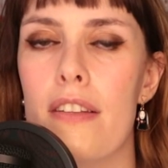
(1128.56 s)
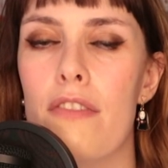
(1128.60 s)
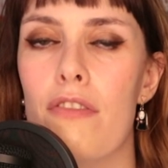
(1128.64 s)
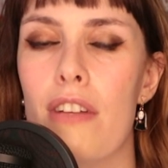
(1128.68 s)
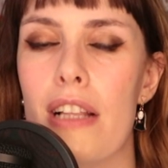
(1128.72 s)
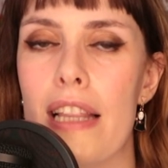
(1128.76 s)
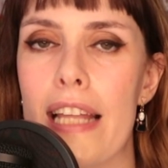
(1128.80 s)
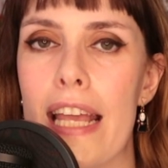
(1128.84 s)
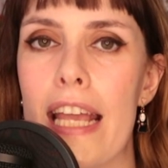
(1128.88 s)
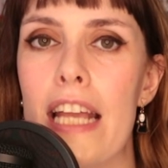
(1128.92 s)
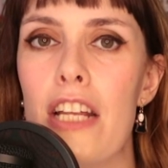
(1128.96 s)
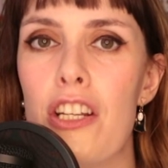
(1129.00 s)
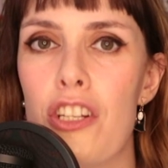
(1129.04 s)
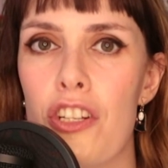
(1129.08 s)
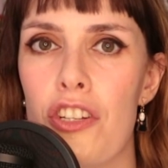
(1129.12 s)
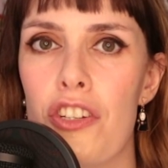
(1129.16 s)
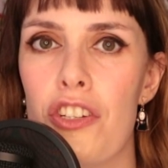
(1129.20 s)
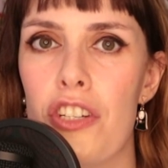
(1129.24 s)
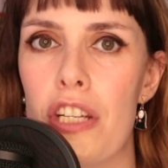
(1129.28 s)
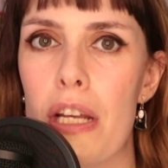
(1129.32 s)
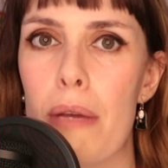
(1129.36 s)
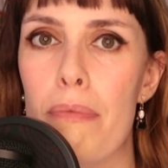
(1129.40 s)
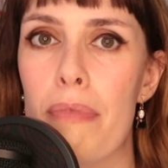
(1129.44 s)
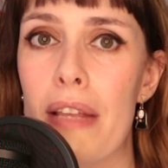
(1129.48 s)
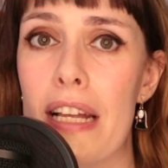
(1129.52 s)
the
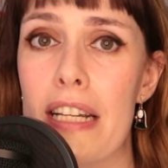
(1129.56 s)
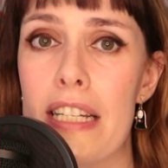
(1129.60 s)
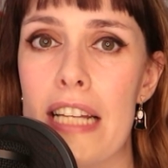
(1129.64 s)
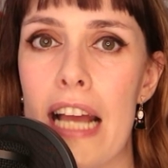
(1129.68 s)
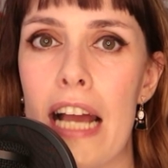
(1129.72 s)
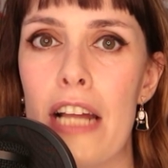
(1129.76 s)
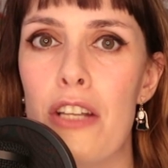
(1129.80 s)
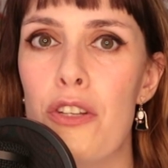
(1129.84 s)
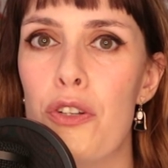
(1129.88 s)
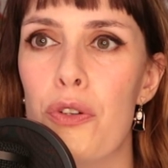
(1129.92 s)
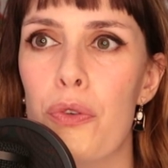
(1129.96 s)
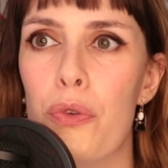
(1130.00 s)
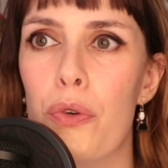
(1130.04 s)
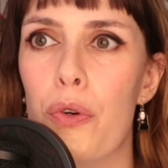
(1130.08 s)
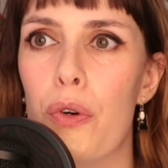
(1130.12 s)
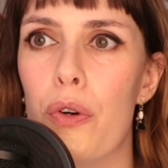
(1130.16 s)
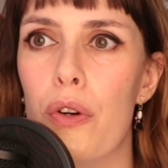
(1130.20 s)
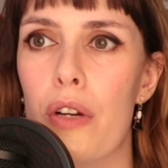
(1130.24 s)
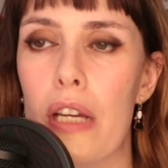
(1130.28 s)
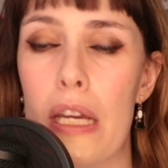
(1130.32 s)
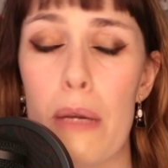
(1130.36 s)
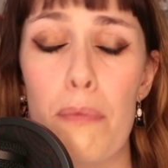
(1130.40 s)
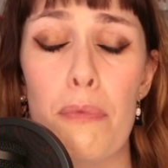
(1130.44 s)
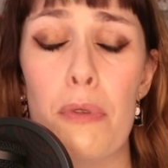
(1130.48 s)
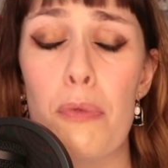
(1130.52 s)
relationship that
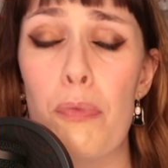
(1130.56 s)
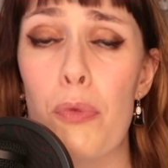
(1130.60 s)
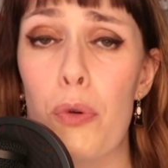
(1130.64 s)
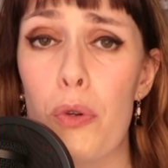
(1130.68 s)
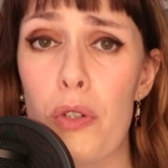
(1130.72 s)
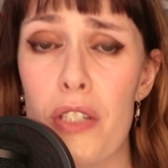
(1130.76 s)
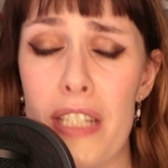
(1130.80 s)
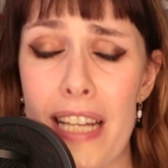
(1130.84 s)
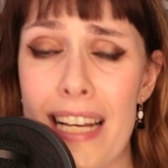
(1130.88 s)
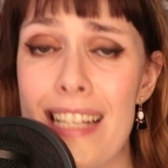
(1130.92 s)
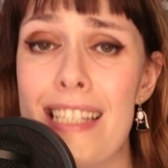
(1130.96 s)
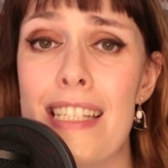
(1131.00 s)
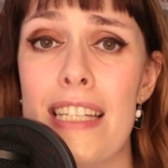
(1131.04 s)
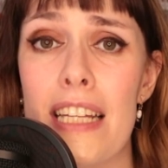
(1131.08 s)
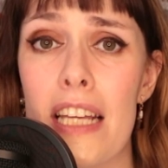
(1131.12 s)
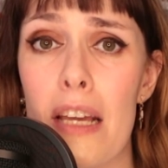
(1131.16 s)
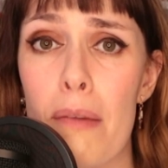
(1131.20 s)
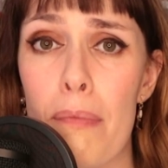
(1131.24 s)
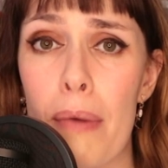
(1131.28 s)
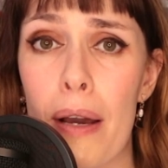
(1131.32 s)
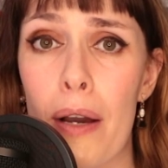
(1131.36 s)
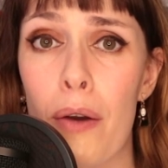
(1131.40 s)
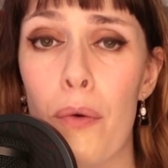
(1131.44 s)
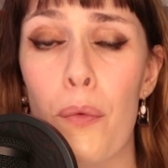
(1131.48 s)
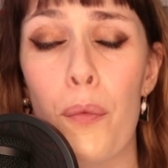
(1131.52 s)
Tanjiro keeps protesting
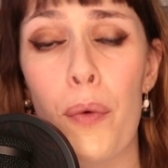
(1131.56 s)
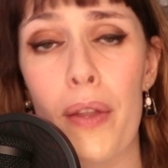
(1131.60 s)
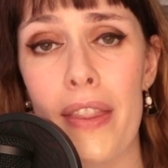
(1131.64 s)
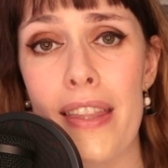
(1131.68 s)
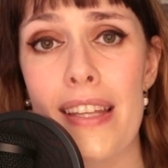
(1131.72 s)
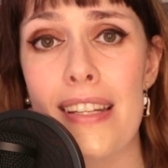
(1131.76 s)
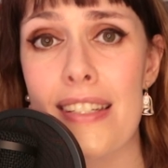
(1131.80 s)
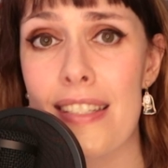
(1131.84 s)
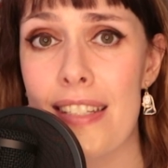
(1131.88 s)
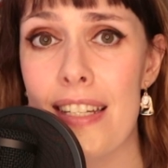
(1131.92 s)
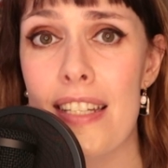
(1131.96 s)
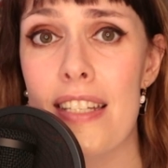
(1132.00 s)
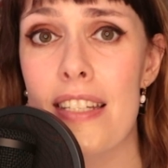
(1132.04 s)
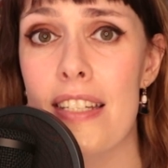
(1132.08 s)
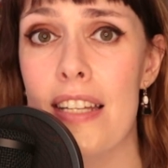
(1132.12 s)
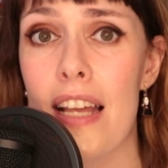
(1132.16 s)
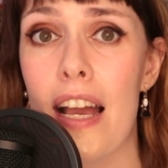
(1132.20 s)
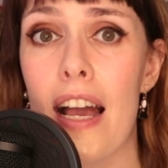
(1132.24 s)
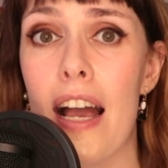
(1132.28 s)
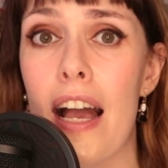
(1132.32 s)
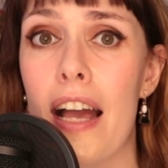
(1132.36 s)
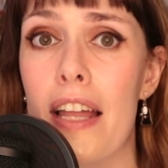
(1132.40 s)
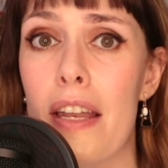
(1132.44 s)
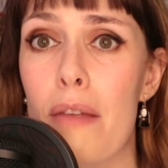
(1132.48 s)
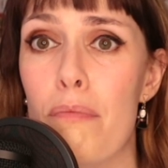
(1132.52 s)
about with his sister,
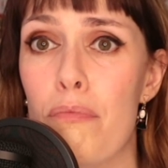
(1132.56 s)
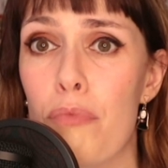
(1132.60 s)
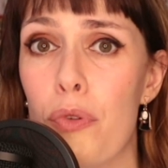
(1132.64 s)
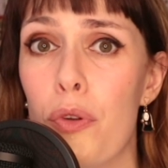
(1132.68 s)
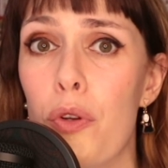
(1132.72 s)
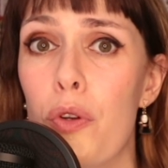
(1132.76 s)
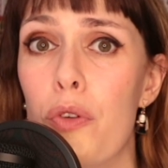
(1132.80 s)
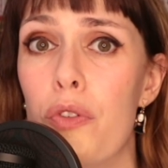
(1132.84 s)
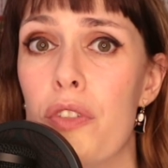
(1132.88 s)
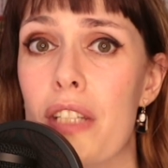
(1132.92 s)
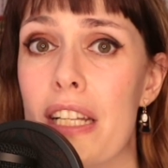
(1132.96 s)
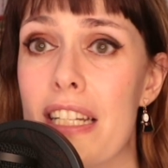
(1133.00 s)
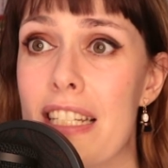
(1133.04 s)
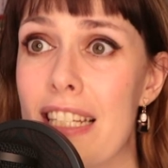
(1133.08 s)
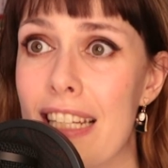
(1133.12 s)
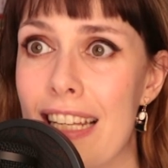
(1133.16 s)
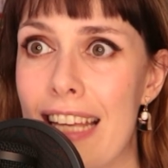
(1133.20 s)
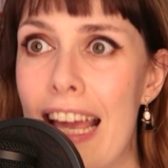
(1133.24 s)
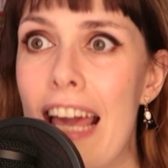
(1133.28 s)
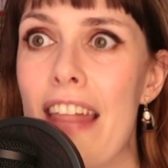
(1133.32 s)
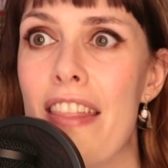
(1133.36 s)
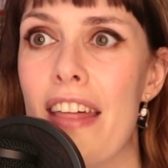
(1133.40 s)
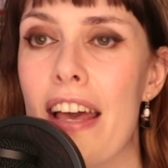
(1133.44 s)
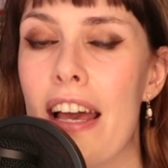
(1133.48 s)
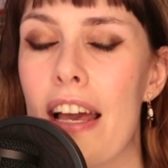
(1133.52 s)
and it proves that
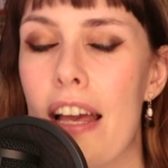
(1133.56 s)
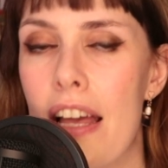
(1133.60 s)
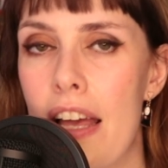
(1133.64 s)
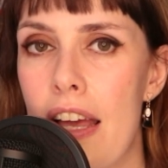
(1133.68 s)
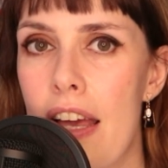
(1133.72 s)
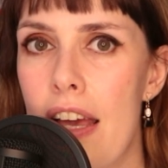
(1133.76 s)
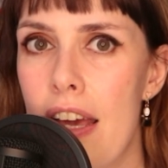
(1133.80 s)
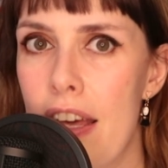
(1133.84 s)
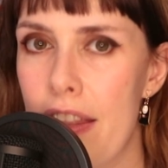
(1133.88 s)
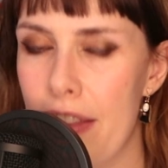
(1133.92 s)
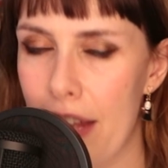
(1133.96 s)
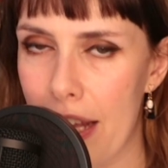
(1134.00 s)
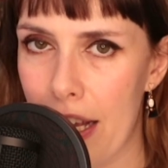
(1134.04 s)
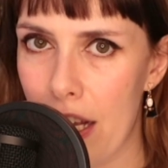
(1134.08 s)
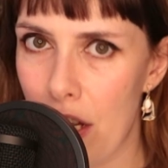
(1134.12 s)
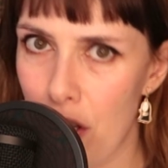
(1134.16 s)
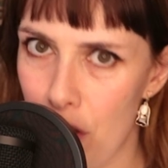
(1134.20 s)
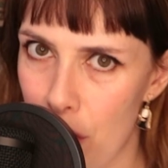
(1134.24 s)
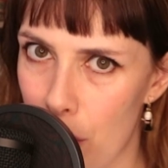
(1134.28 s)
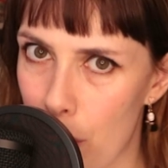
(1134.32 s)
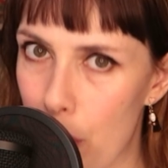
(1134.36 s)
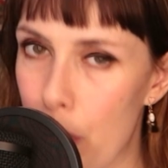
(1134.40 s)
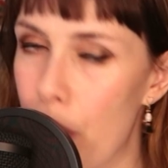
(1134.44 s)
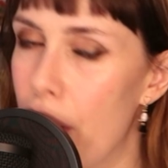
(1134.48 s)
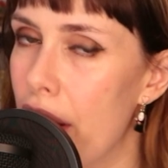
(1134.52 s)
together they can
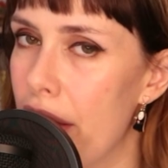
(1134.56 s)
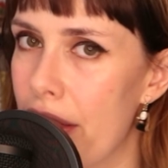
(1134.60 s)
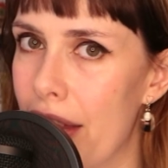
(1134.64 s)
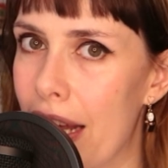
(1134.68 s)
do great